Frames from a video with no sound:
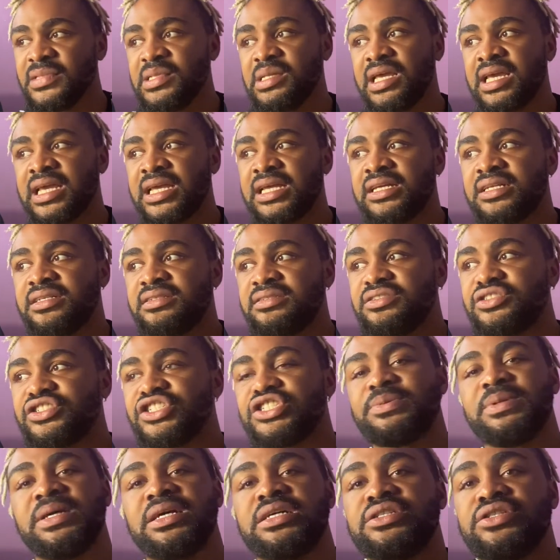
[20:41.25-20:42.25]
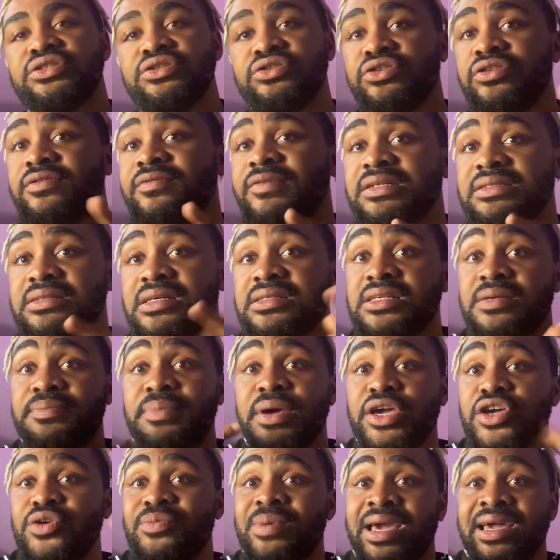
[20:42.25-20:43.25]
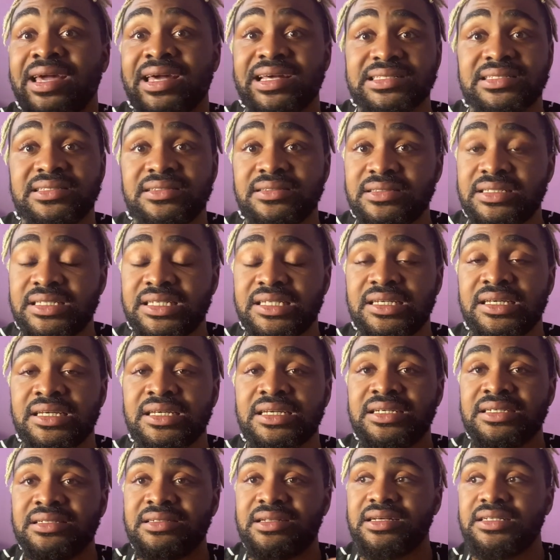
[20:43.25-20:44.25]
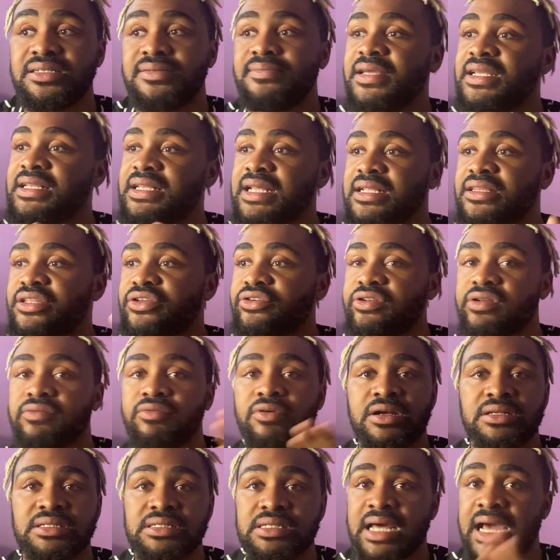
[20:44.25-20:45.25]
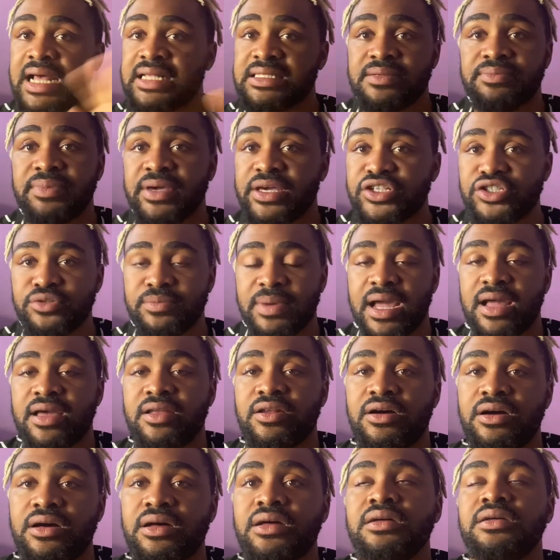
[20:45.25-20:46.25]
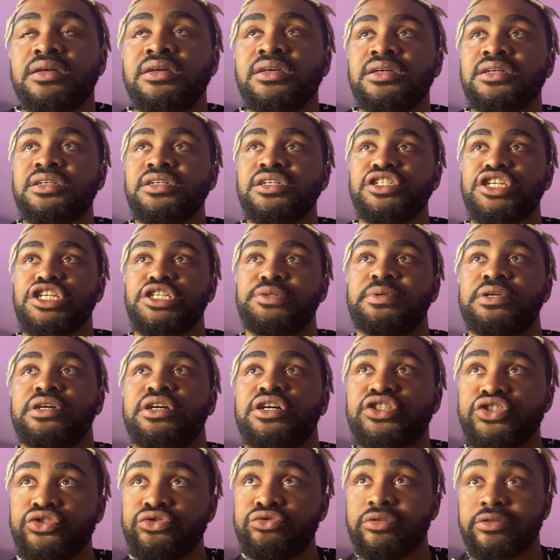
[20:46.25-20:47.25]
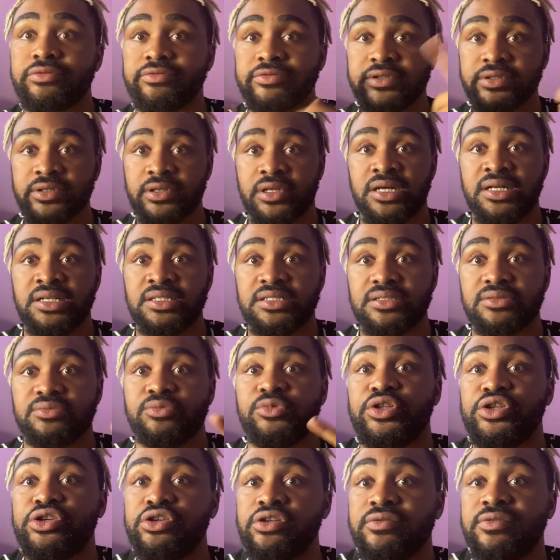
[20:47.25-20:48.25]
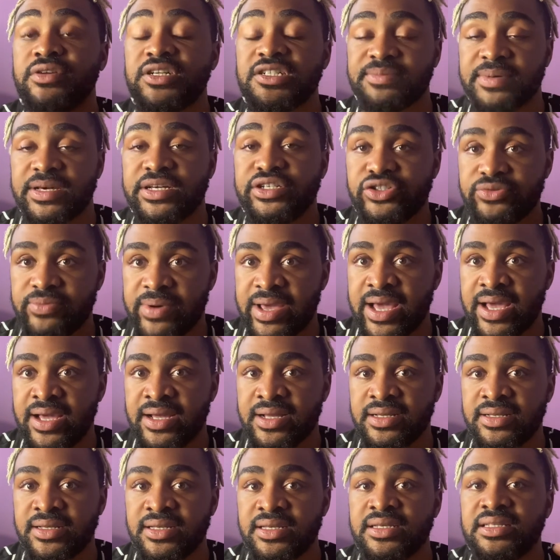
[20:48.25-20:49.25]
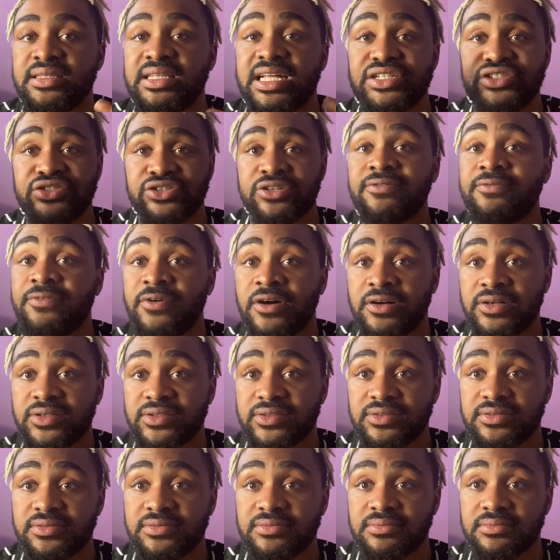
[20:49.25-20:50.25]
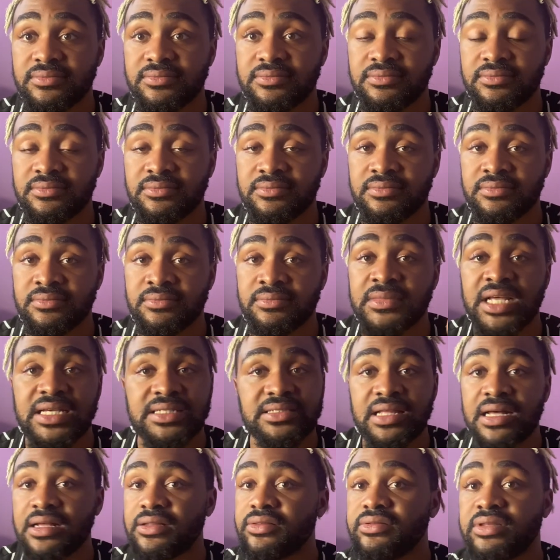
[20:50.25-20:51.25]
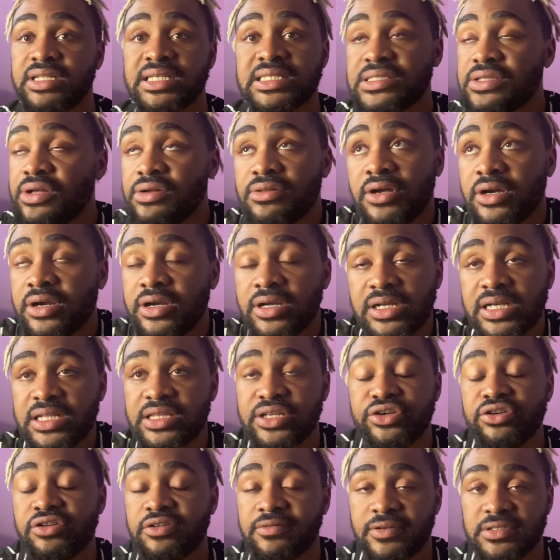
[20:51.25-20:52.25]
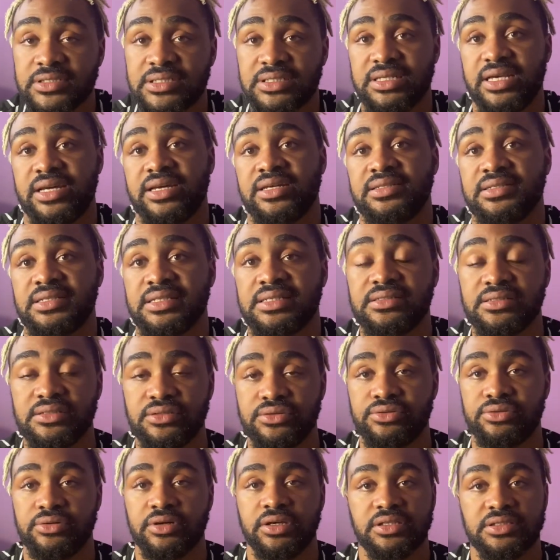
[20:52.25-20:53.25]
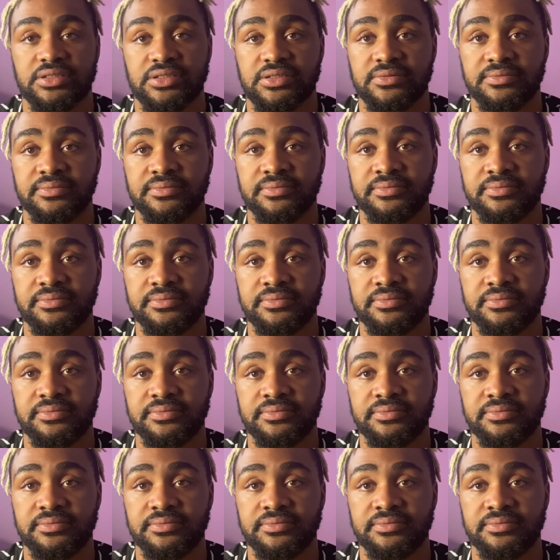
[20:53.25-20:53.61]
And just because the universe doesn't pay you back instantly doesn't mean that the universe hasn't paid you back at all. Just because you overlooked when the universe paid you back, that's your fault. That's no longer in the universe's hands, it's in yours.